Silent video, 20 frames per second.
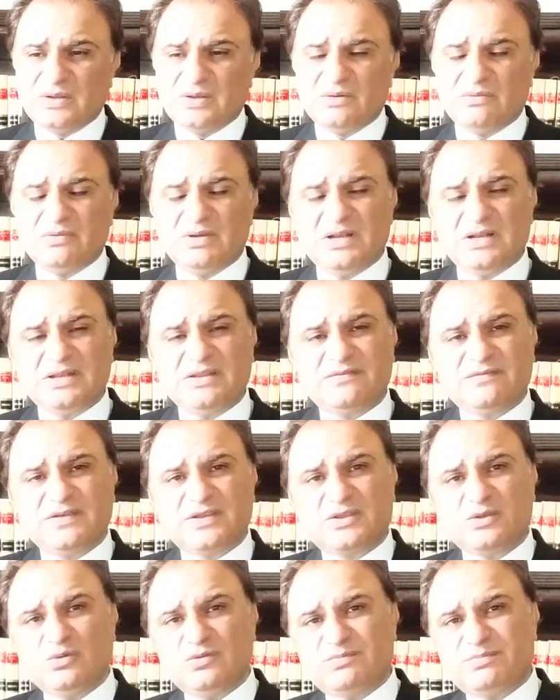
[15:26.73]
Well, if
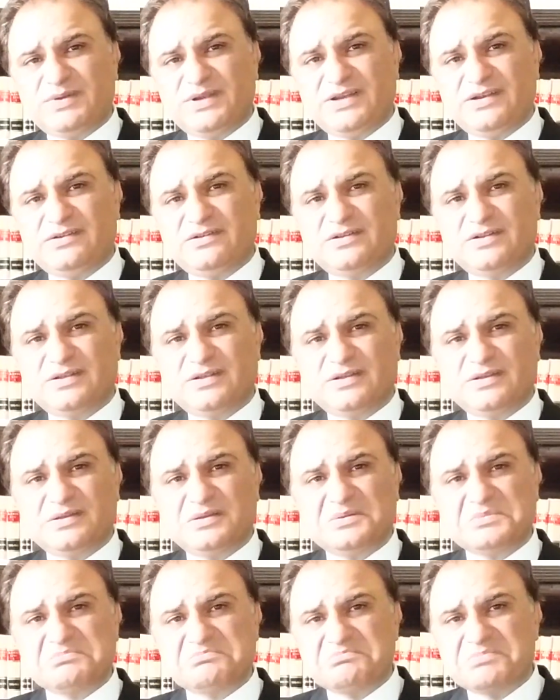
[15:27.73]
accused pleads
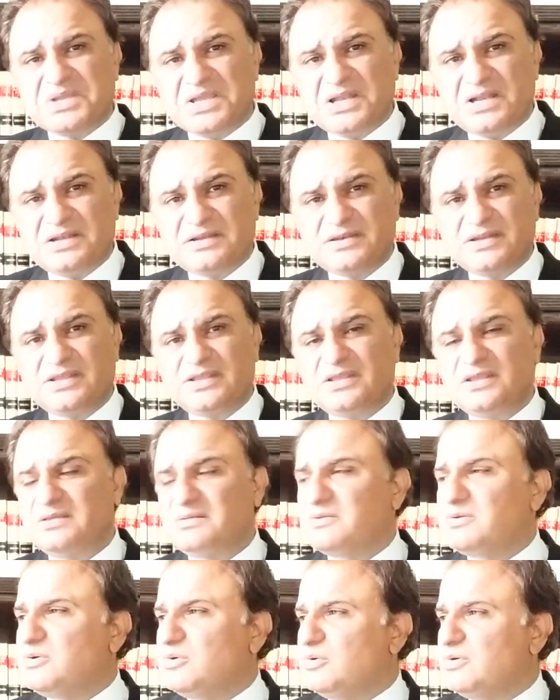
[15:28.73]
guilty,
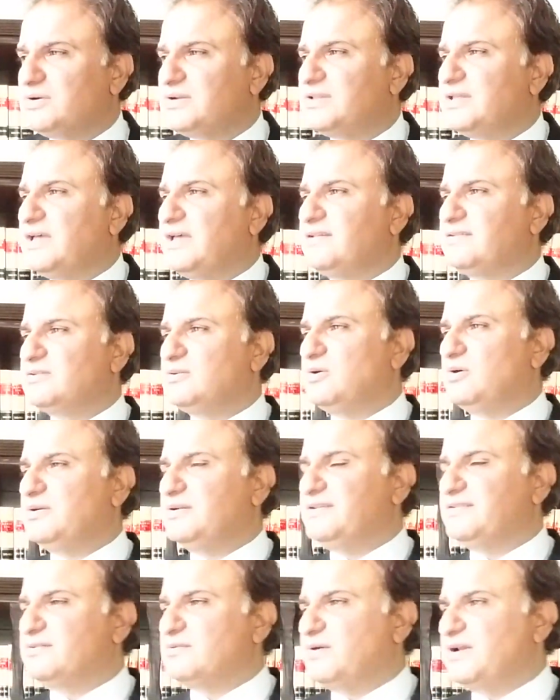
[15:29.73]
court has got
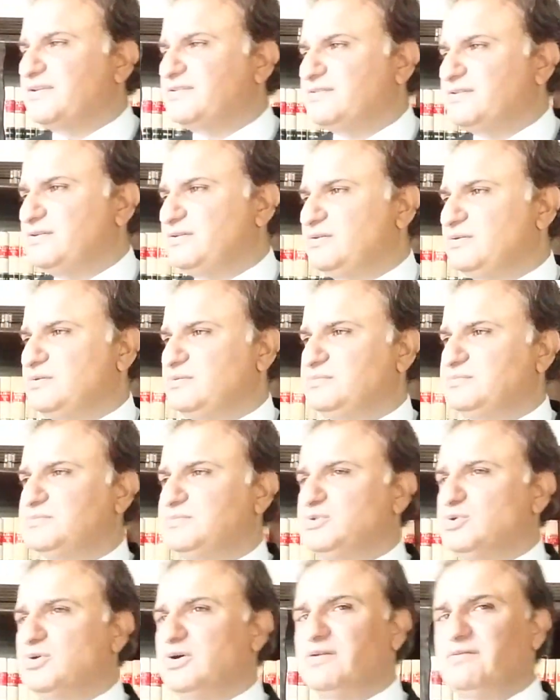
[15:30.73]
discretion
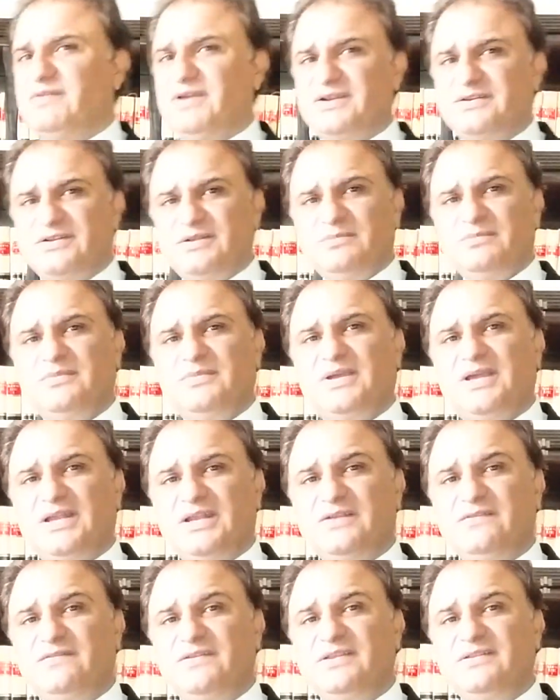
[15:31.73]
to convict him,
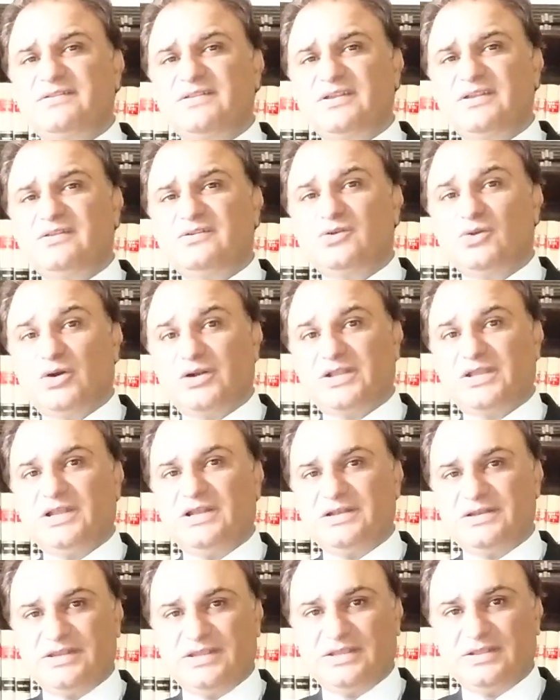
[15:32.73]
and if he says not
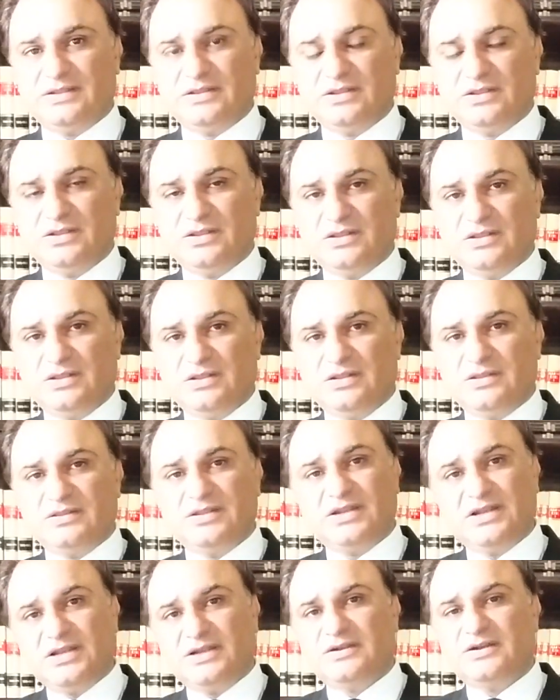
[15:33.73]
guilty,
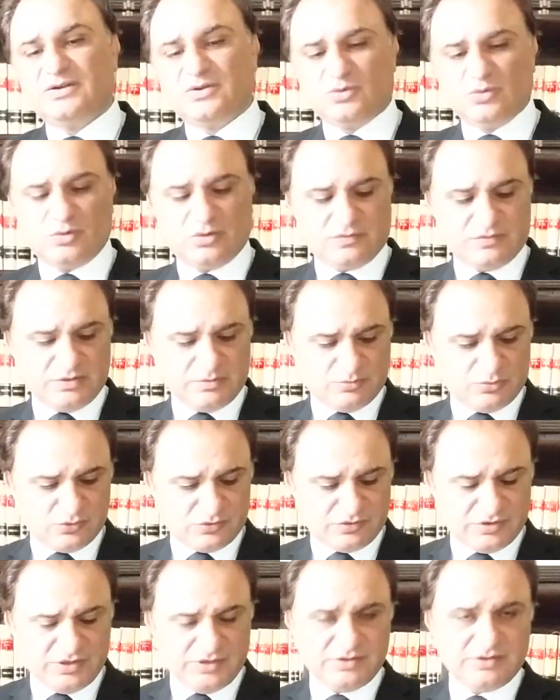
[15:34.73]
then learned court will
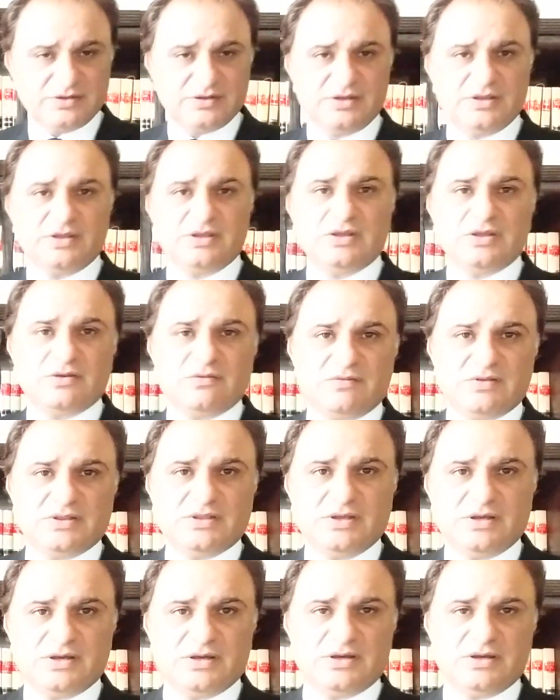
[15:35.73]
proceed with
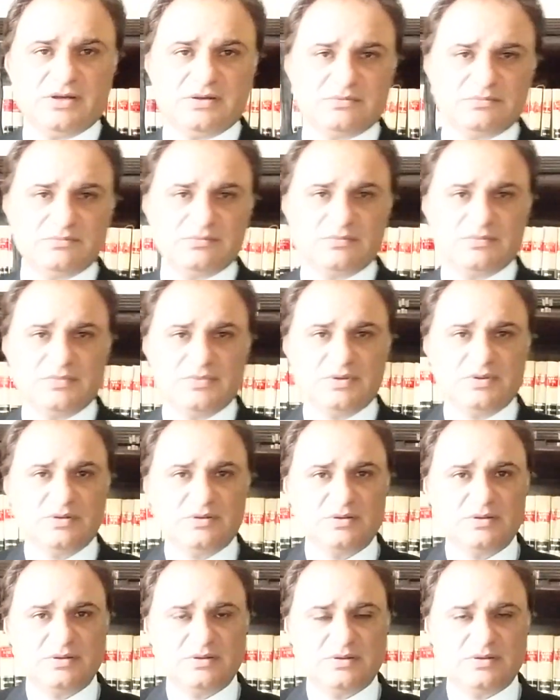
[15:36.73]
the
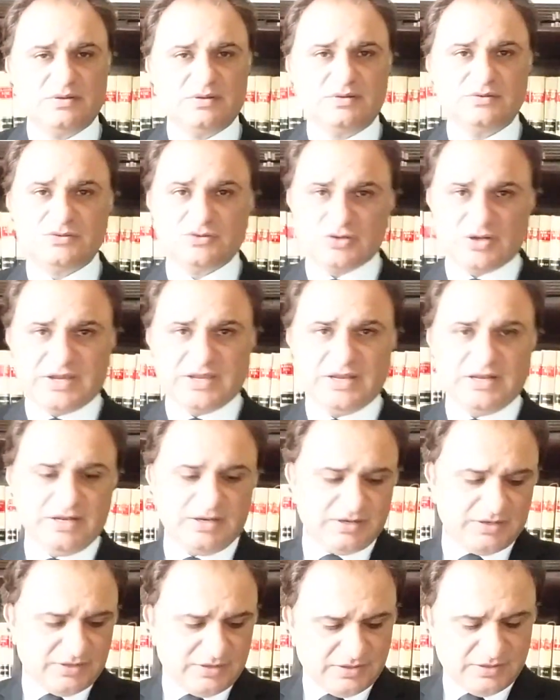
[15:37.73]
trial,
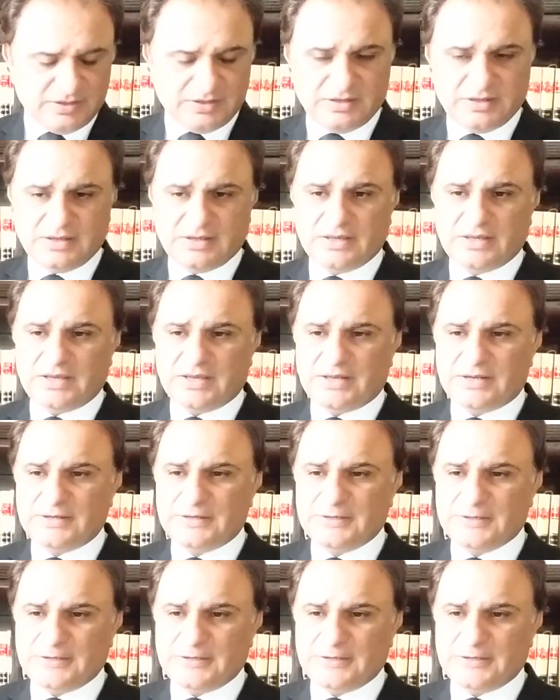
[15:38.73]
and